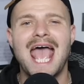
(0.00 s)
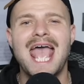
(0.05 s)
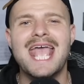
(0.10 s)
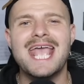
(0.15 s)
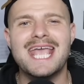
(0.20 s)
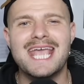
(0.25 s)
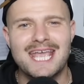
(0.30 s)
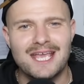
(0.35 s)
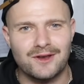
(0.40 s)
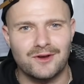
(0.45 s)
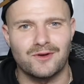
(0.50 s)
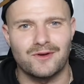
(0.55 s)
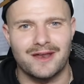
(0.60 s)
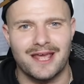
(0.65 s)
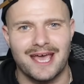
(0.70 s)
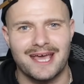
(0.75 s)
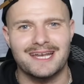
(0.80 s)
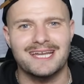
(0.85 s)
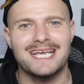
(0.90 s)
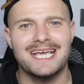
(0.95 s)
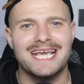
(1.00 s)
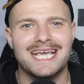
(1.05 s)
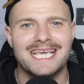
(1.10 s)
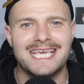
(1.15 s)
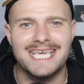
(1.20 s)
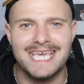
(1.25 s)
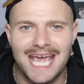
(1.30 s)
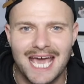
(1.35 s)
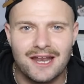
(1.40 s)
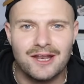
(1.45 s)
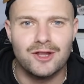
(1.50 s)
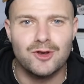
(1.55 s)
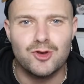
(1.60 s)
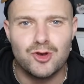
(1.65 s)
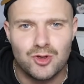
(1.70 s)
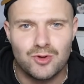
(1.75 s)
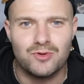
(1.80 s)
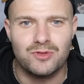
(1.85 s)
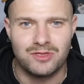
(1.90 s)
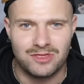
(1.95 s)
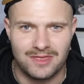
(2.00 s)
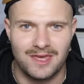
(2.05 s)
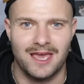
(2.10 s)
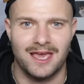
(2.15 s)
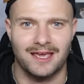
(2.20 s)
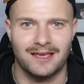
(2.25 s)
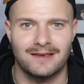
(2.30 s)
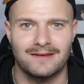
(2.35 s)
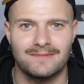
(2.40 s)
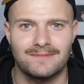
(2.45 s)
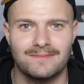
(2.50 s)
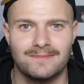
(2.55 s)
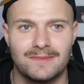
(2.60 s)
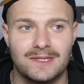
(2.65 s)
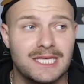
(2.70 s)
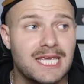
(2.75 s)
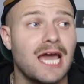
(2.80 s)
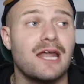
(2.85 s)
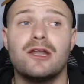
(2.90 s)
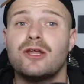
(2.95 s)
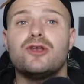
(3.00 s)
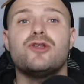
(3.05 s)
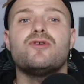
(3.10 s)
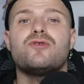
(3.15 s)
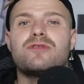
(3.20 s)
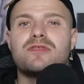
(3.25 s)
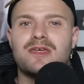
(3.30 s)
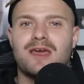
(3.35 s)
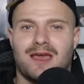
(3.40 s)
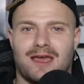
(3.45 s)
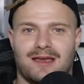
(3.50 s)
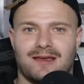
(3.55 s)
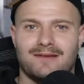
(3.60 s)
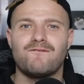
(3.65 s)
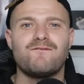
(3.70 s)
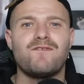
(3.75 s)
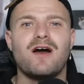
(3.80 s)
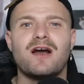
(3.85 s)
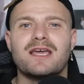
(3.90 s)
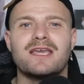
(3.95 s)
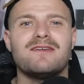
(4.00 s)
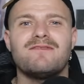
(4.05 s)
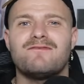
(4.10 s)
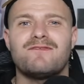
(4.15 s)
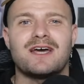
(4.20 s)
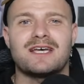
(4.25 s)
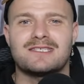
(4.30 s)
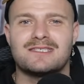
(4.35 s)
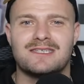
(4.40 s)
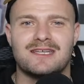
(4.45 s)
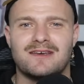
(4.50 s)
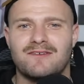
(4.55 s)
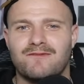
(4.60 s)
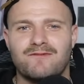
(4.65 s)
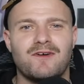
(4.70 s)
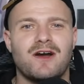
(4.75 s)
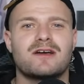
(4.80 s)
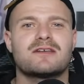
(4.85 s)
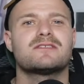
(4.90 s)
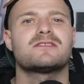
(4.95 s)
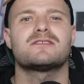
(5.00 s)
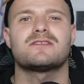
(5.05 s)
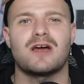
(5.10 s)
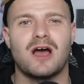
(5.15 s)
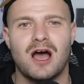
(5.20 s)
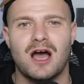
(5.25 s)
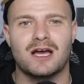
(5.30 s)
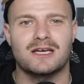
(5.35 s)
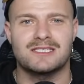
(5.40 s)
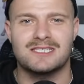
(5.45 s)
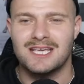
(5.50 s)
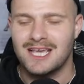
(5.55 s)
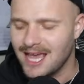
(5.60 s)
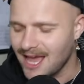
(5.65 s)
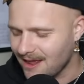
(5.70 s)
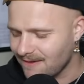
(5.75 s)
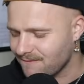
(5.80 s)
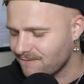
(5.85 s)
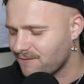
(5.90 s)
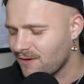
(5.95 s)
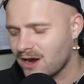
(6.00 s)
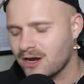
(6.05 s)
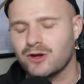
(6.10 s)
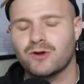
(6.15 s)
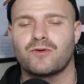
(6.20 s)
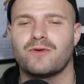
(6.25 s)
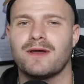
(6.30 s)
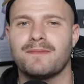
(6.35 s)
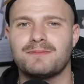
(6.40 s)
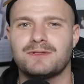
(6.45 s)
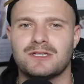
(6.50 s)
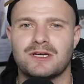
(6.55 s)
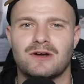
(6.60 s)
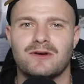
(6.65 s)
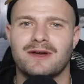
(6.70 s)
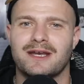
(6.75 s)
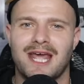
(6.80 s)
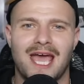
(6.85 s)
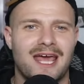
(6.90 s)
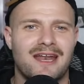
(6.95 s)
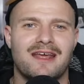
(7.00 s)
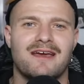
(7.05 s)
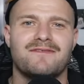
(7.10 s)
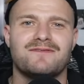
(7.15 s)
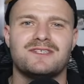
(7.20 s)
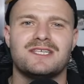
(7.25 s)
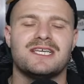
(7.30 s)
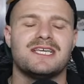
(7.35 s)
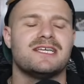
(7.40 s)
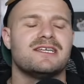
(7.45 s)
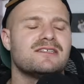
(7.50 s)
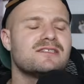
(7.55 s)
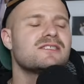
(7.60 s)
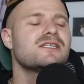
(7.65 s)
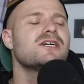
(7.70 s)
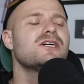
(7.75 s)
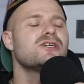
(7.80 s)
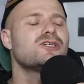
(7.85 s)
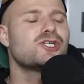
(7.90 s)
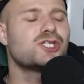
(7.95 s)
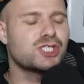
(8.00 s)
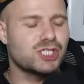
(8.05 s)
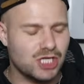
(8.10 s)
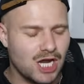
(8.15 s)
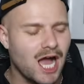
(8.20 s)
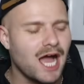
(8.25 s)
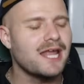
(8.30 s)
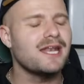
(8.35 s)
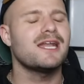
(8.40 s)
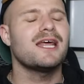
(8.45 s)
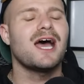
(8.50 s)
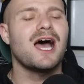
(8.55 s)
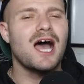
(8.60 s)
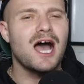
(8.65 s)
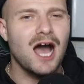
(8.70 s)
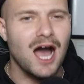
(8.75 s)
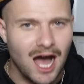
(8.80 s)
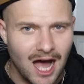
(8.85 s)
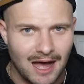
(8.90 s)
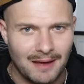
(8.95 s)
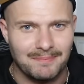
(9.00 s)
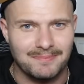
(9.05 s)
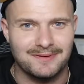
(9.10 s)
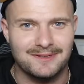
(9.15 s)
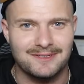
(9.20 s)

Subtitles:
Hey, internet, get a new thing. Get a new thing. Fuck investing, fuck stocks, and fuck crypto and NFTs. Shut up.